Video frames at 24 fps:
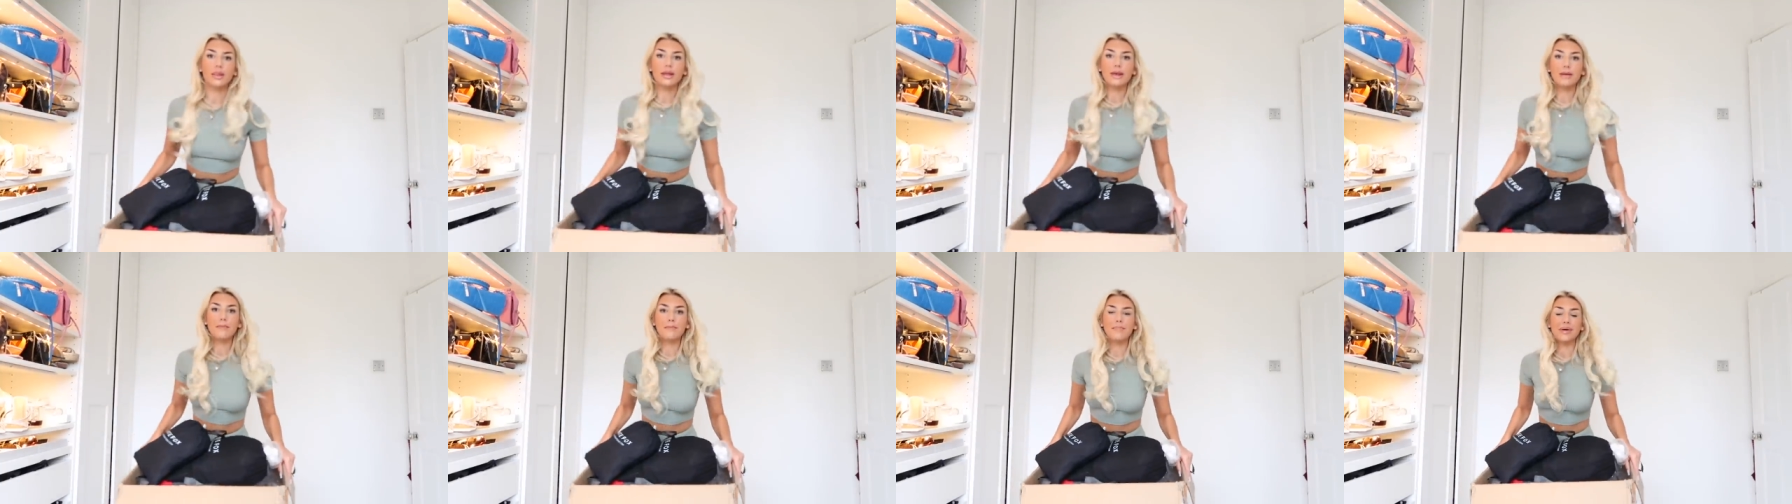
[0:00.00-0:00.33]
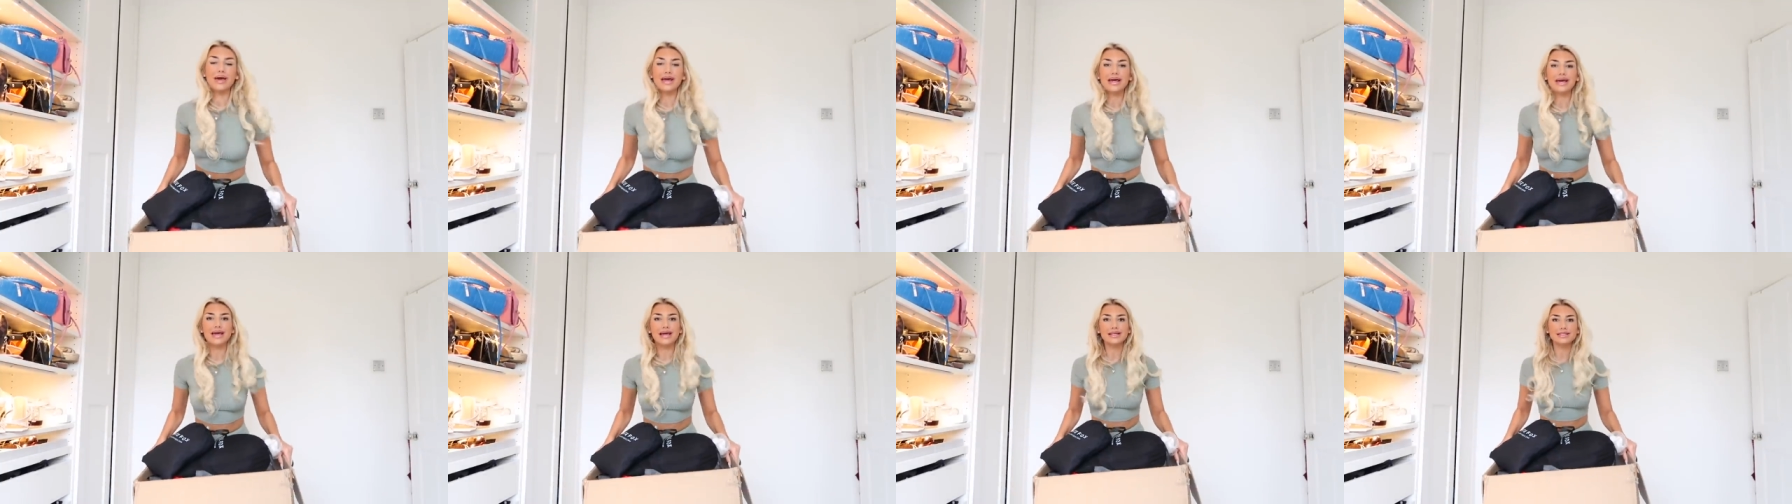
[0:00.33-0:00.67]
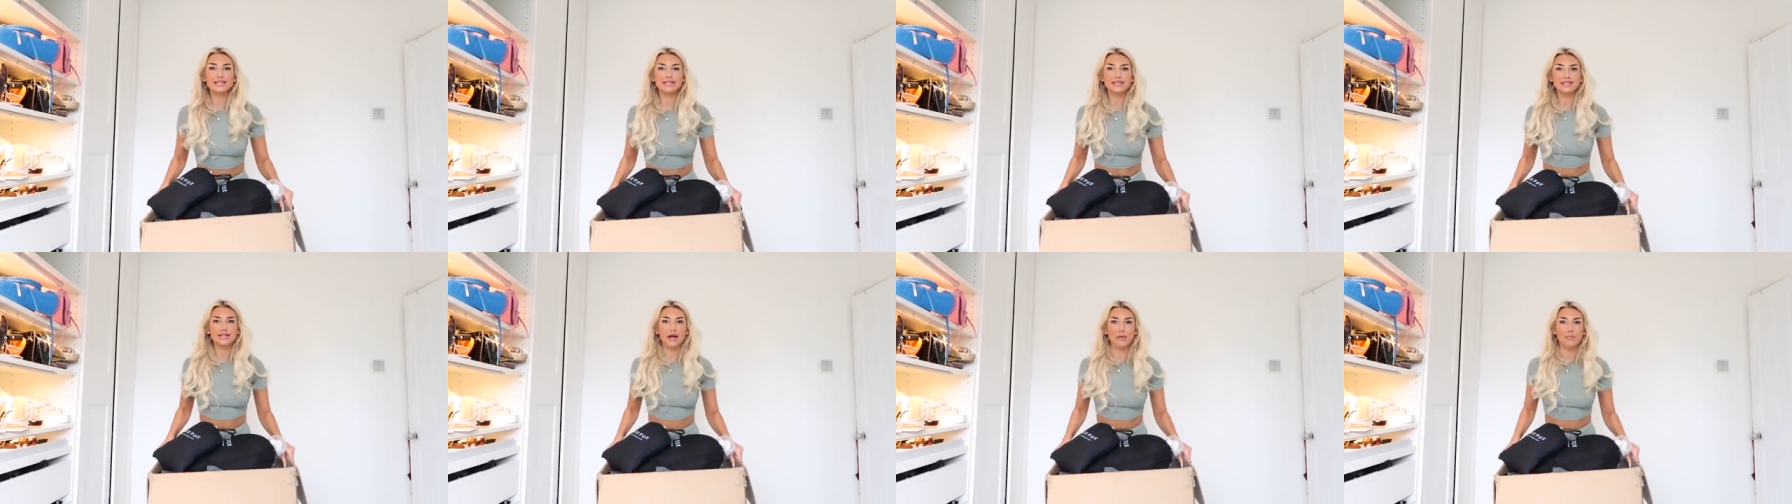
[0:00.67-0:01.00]
the
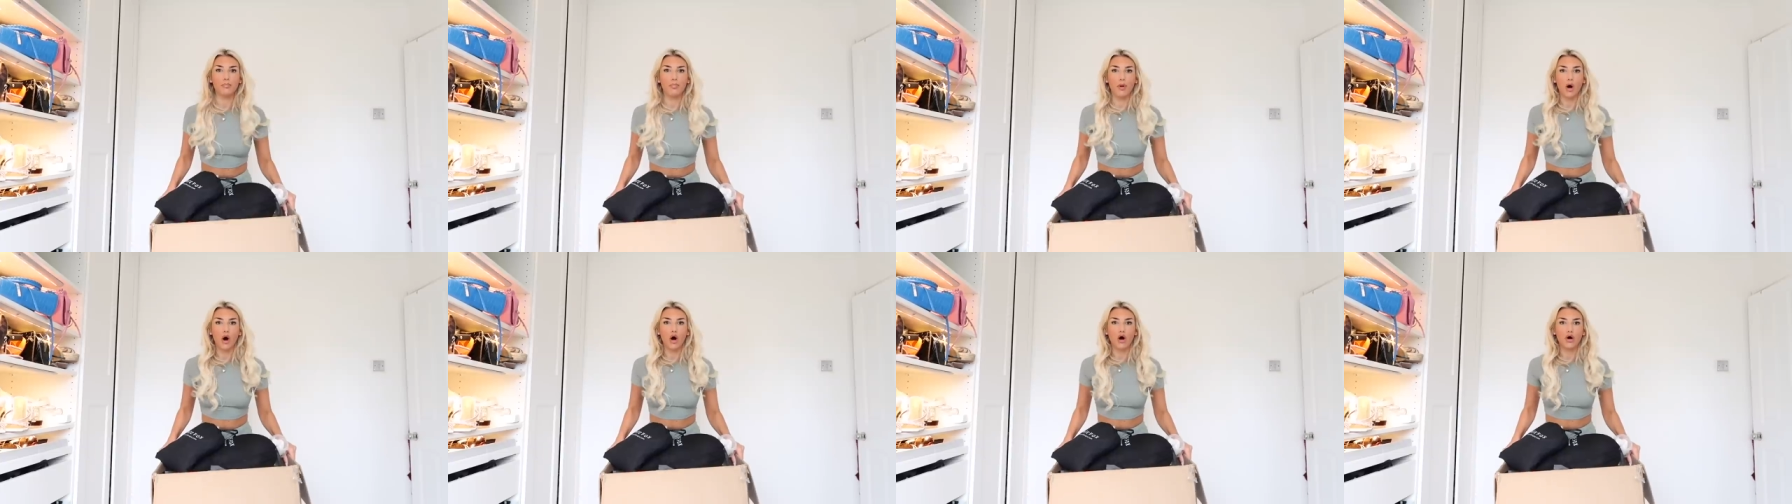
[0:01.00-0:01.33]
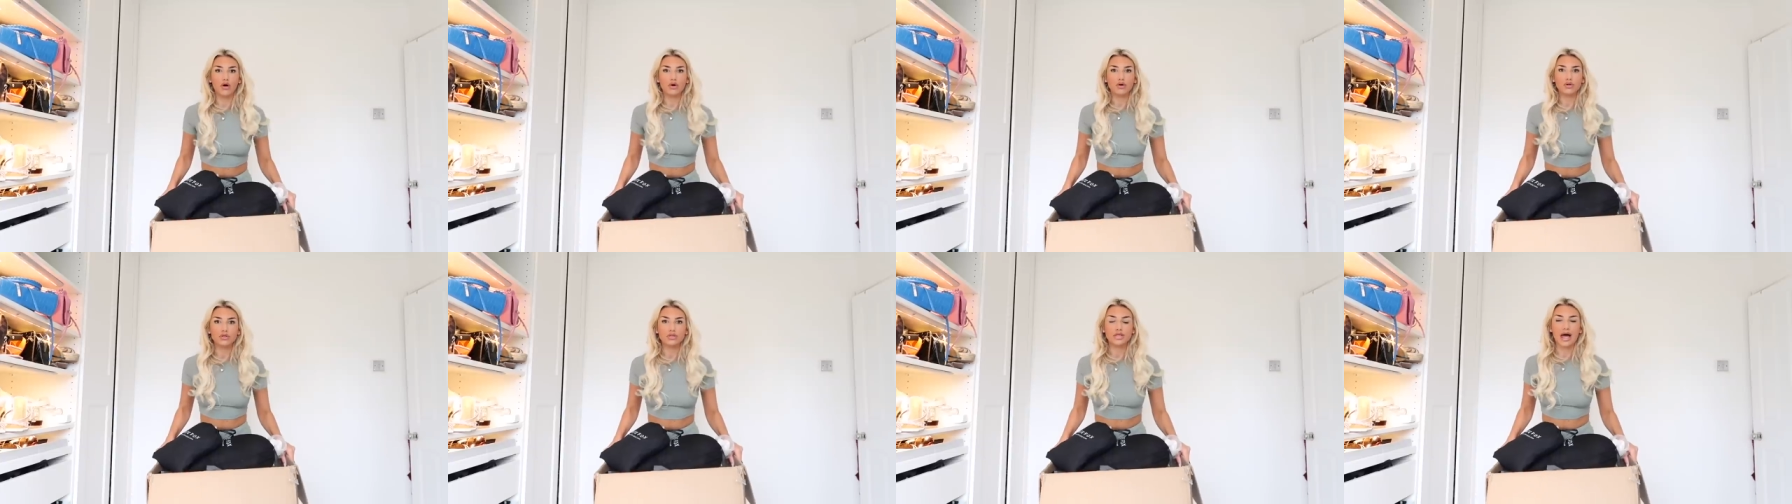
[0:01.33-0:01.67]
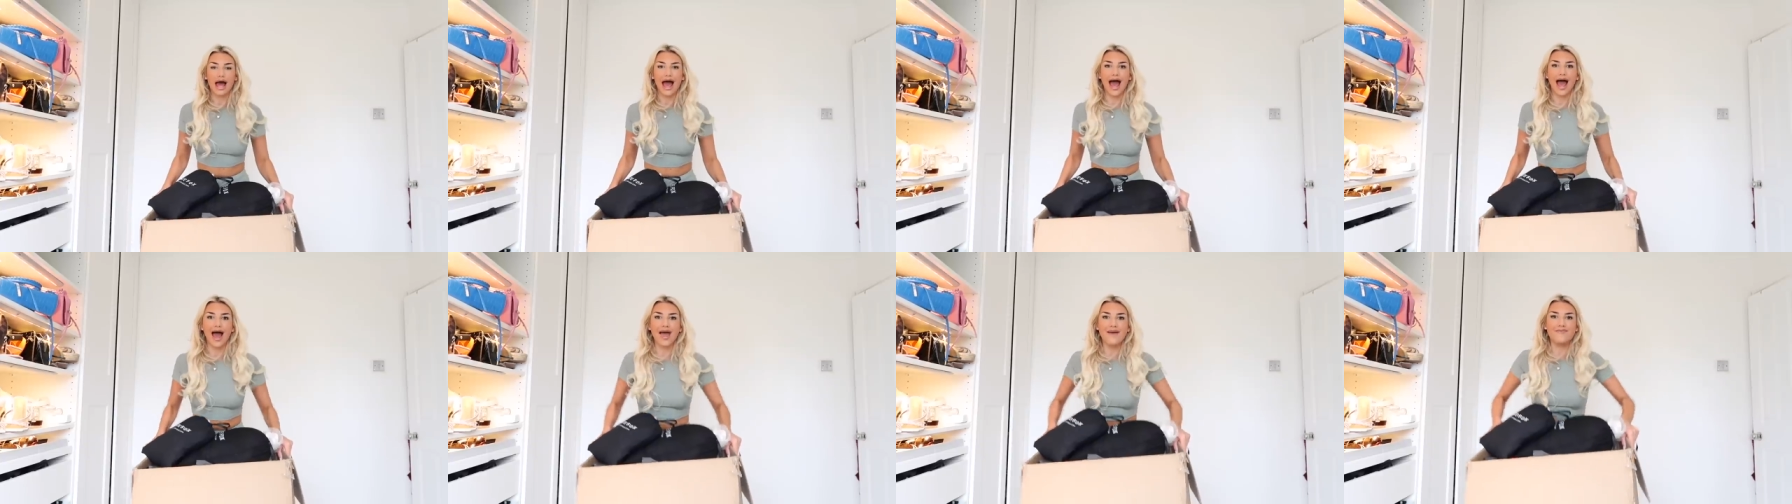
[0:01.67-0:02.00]
biggest box
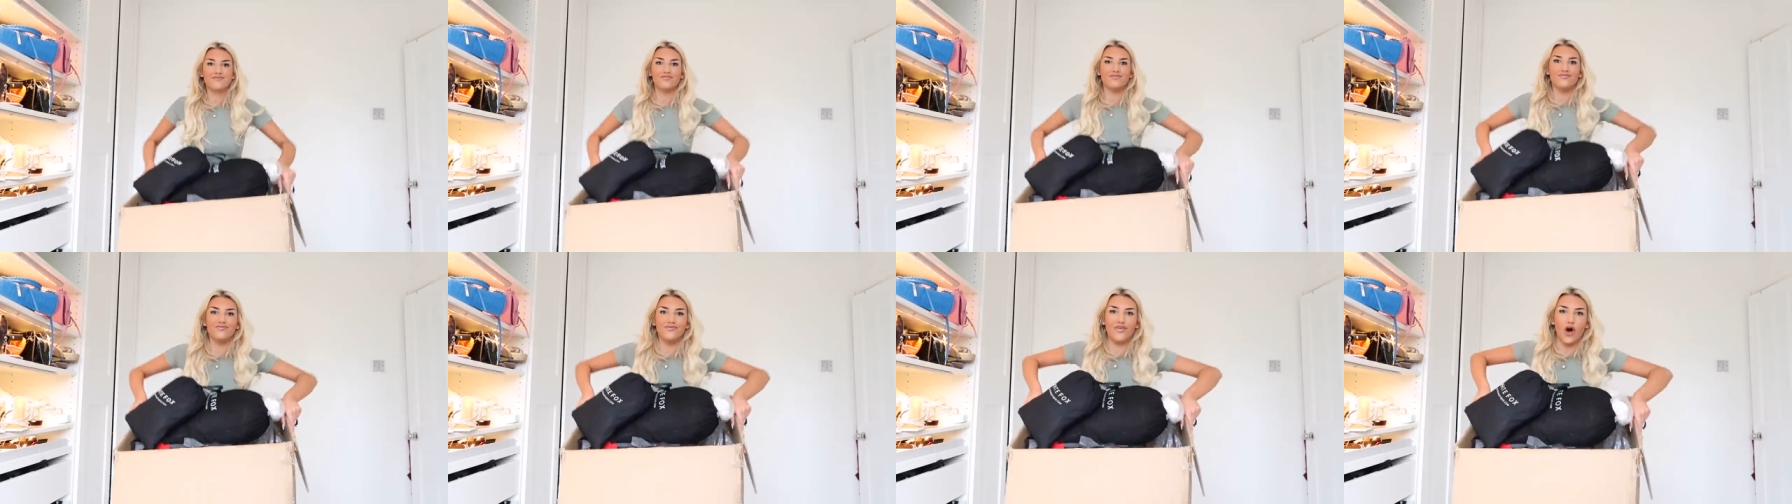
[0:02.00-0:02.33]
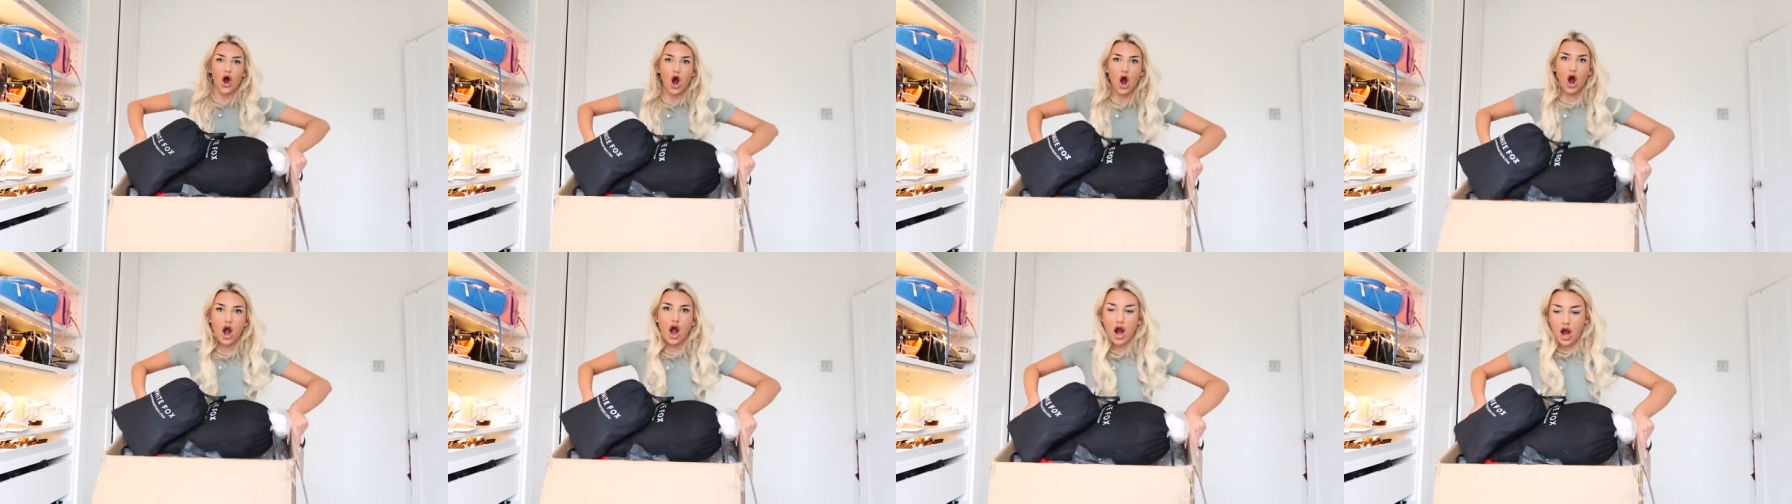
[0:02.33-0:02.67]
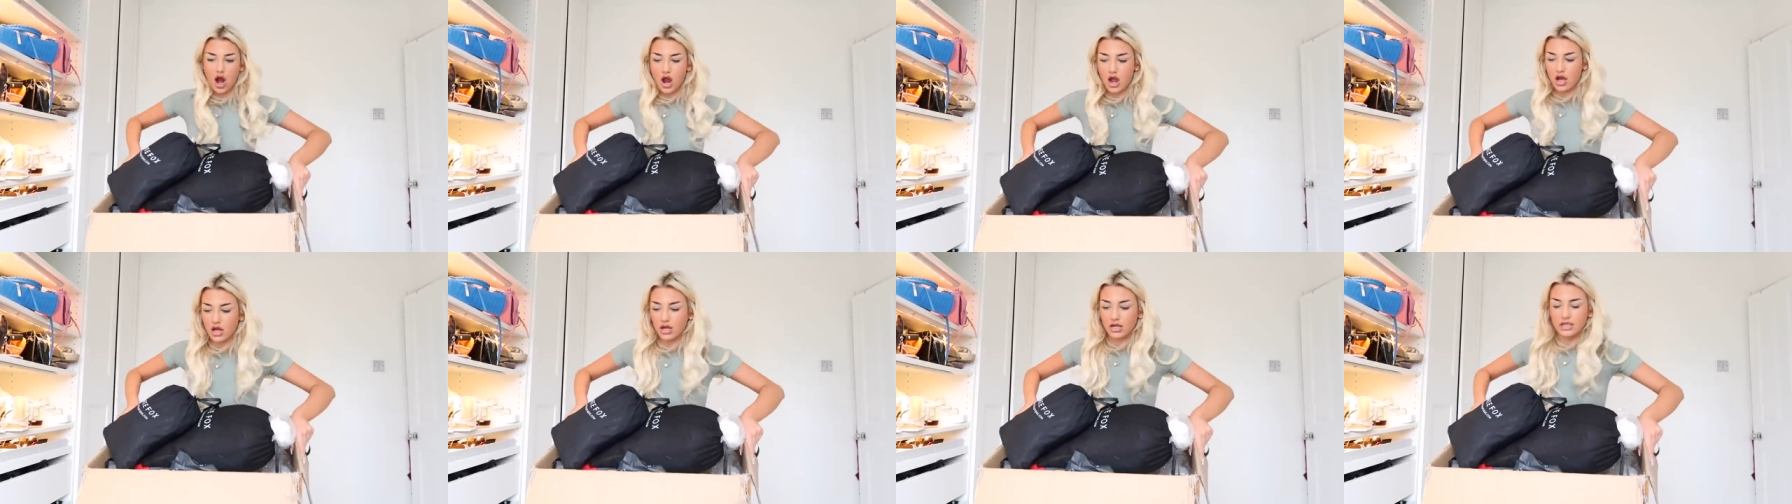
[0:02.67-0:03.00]
ever.
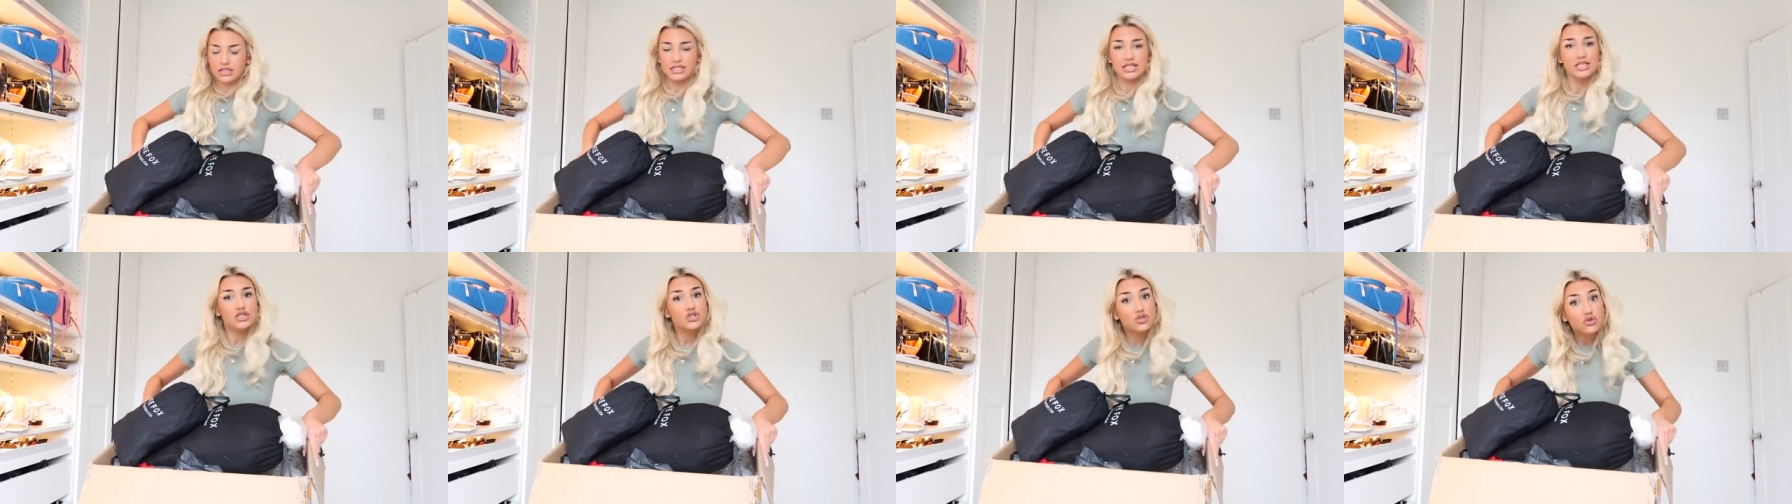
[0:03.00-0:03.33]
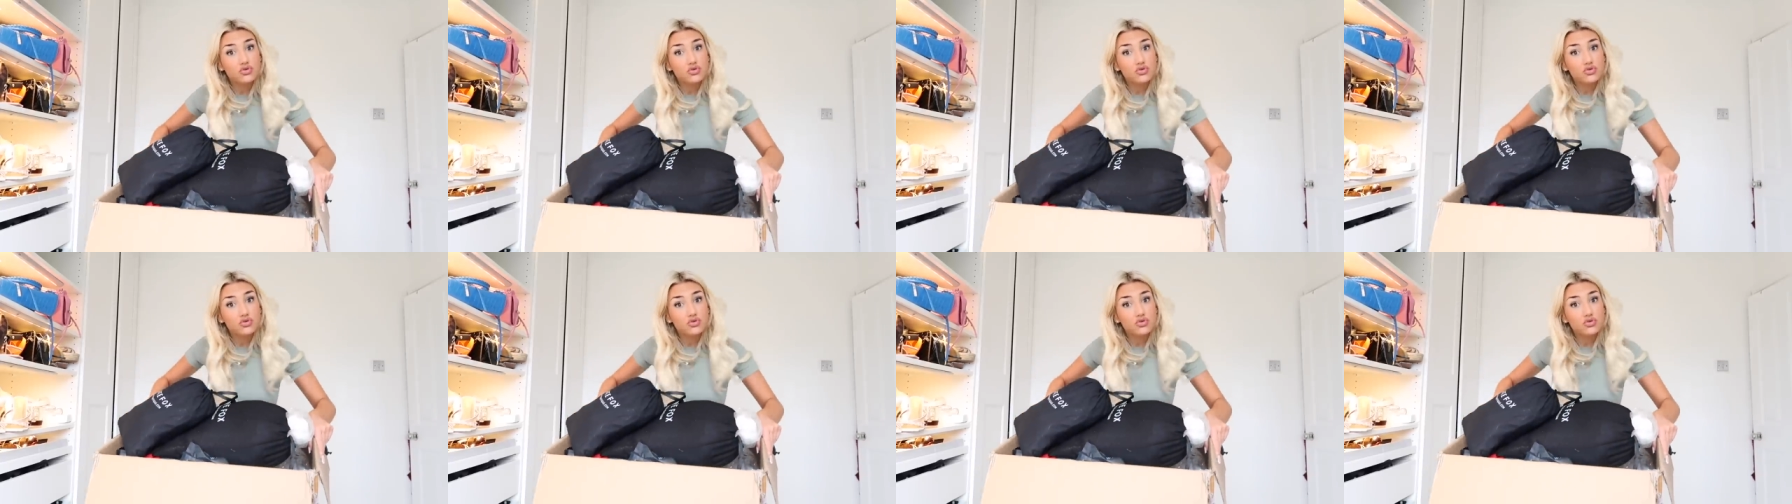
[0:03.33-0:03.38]
This is